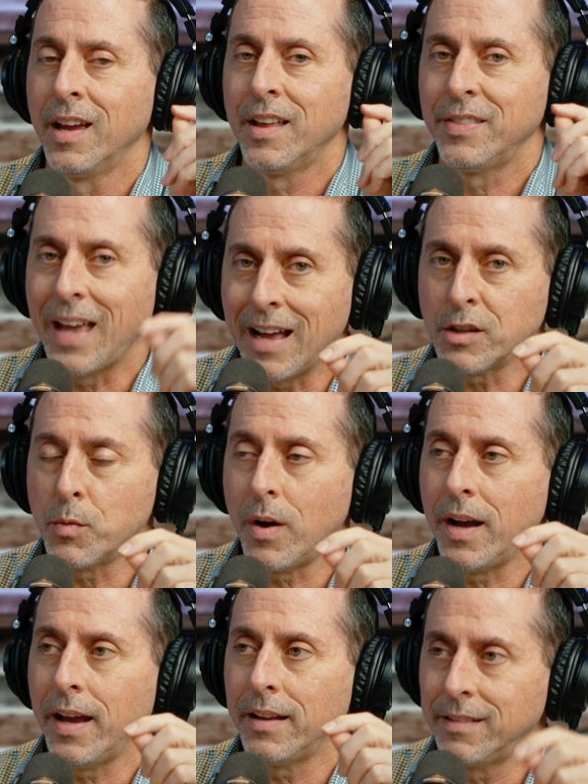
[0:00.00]
That's
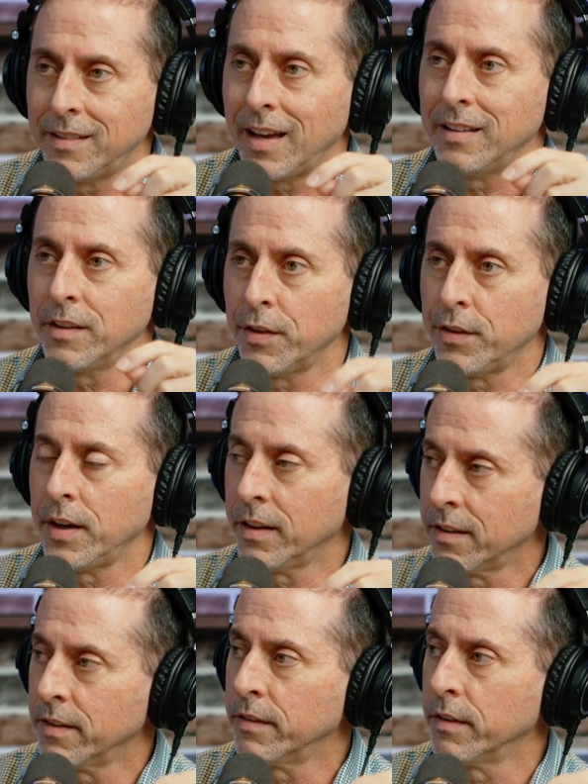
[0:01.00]
why I tend to think
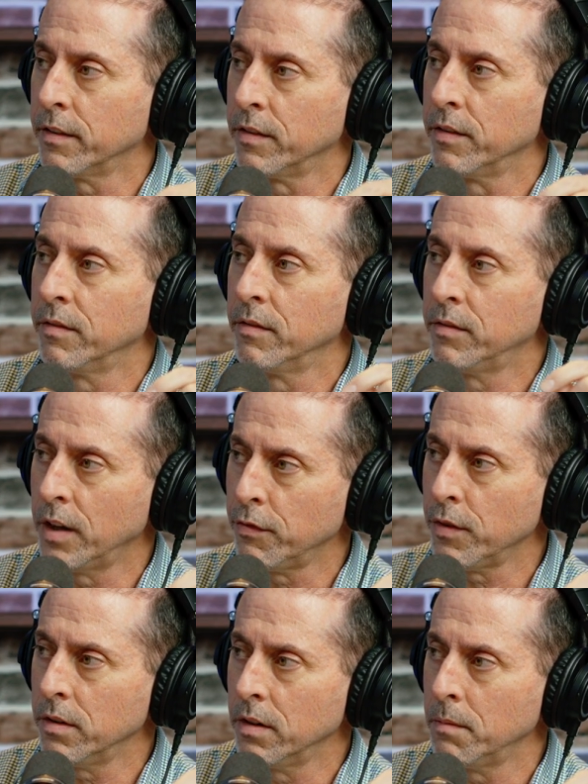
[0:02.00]
this is
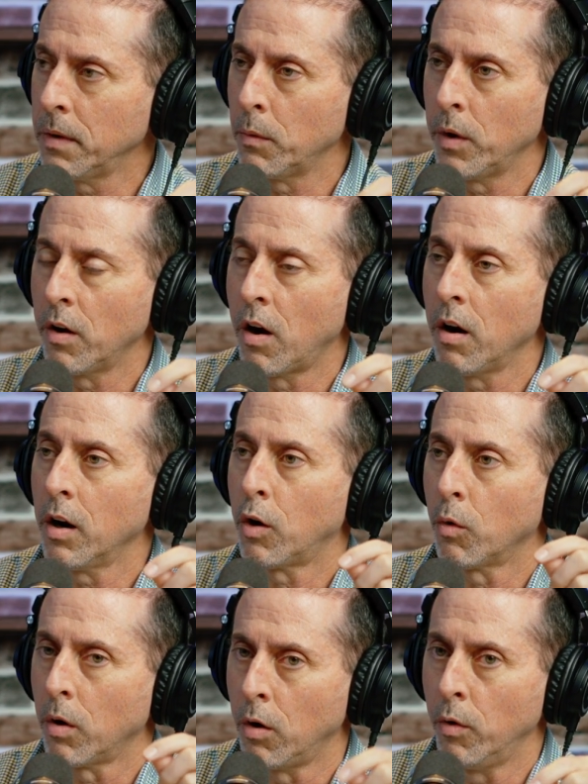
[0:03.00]
different. I mean, we are a
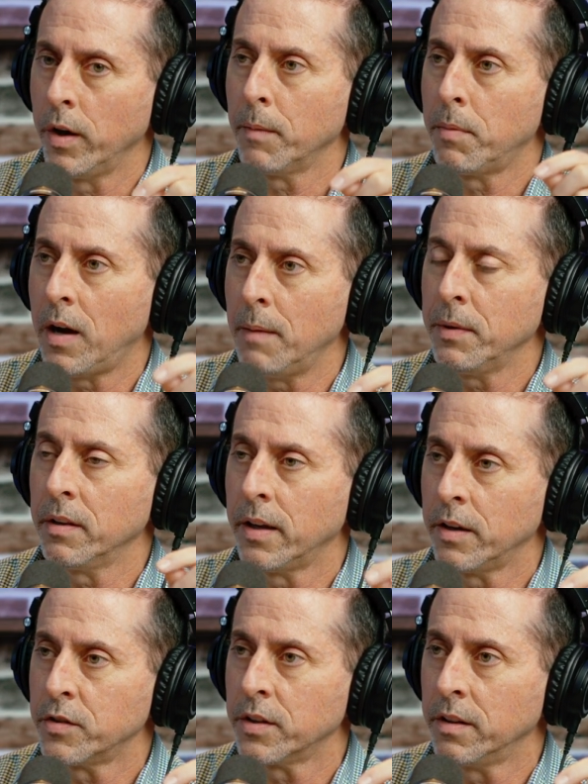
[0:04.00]
growing
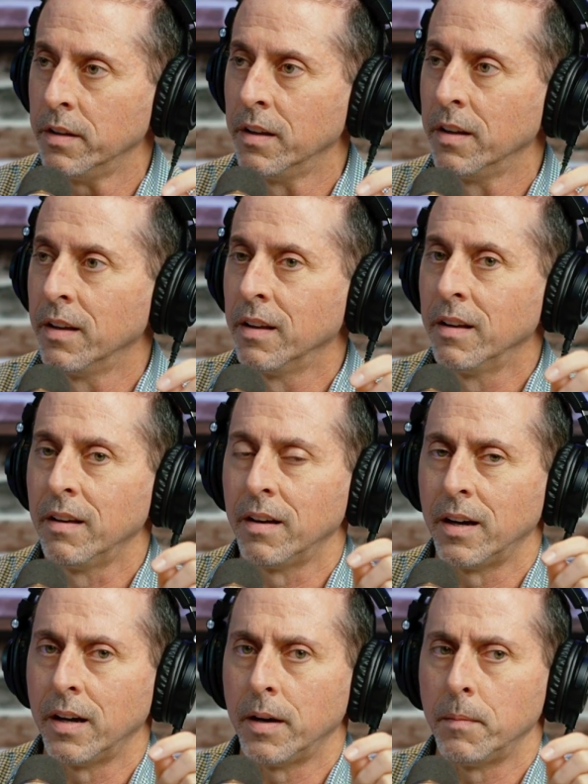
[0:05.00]
population,
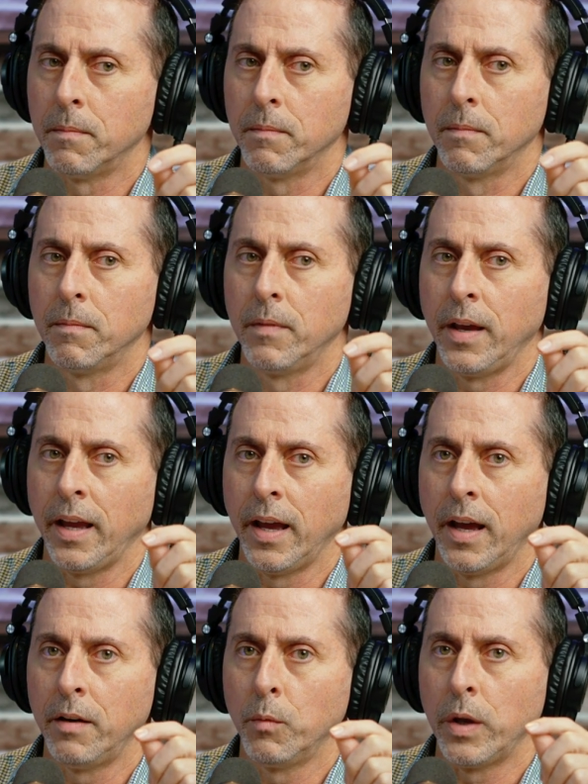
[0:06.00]
and
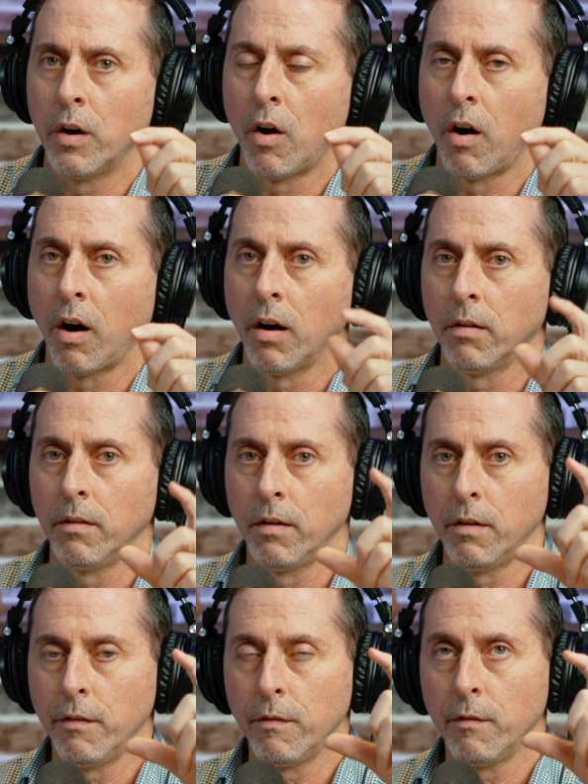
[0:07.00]
we are
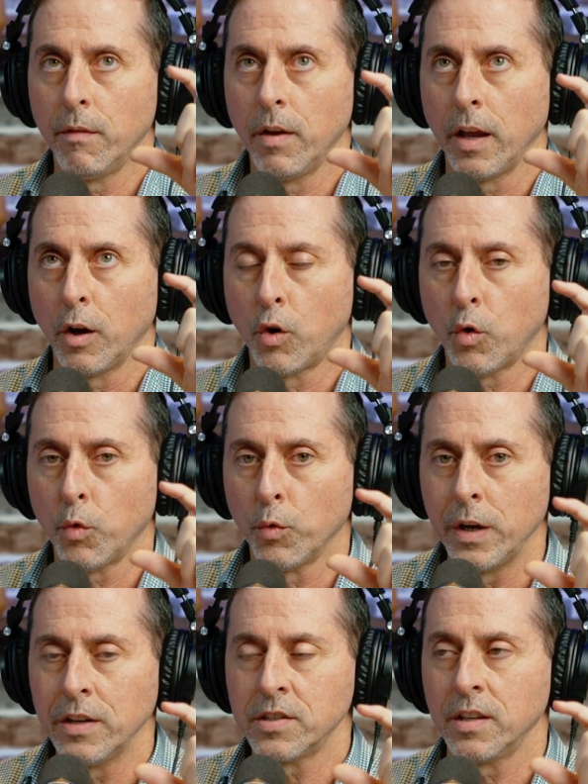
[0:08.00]

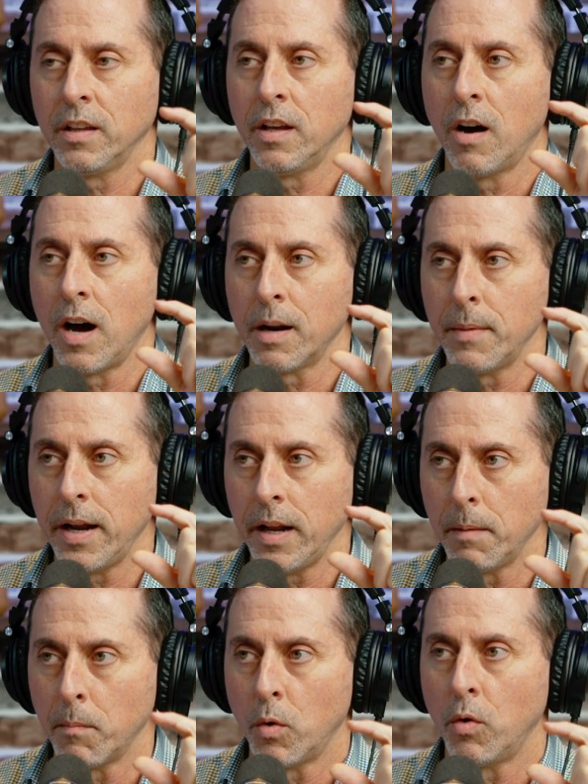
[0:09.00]
increasingly
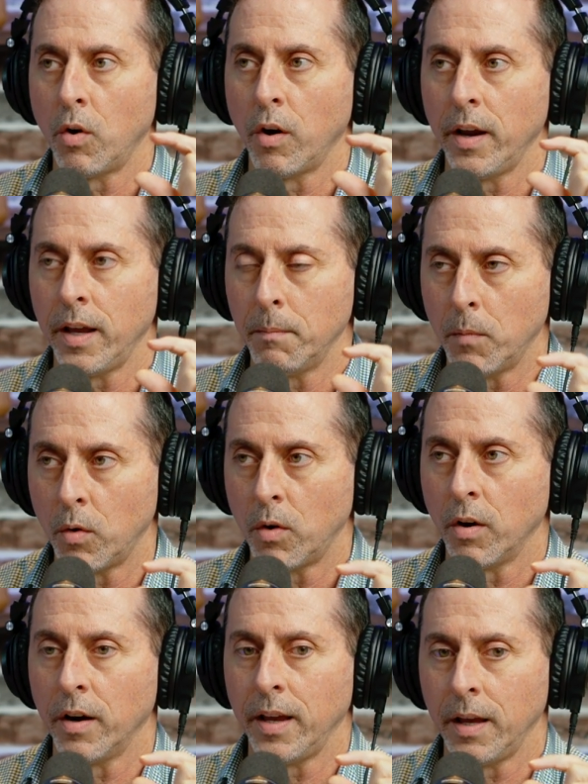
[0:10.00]
automating more and
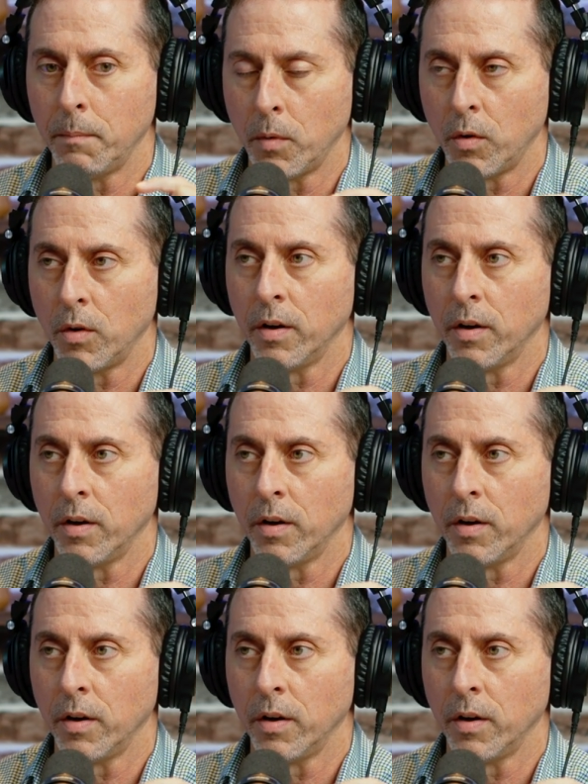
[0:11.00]
more and more.